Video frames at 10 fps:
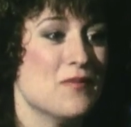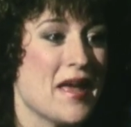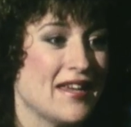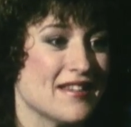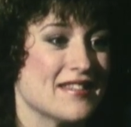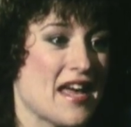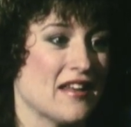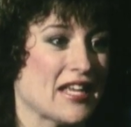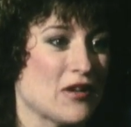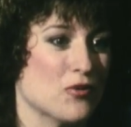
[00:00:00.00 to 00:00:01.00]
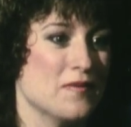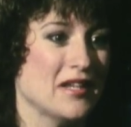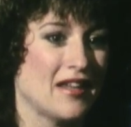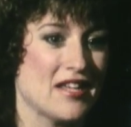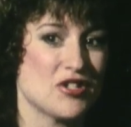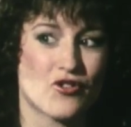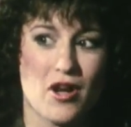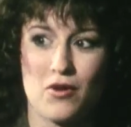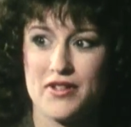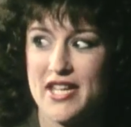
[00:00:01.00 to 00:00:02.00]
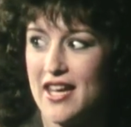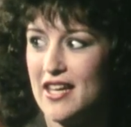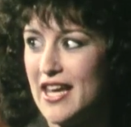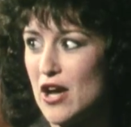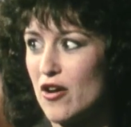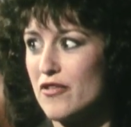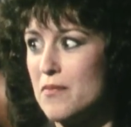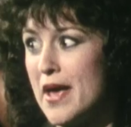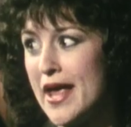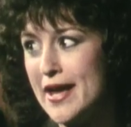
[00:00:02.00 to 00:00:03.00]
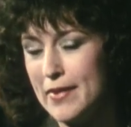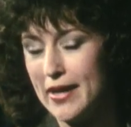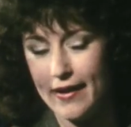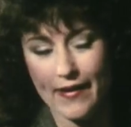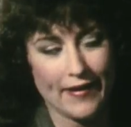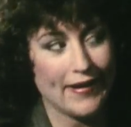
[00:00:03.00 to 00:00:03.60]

You make it sound like it would be less trouble taking care of a baby.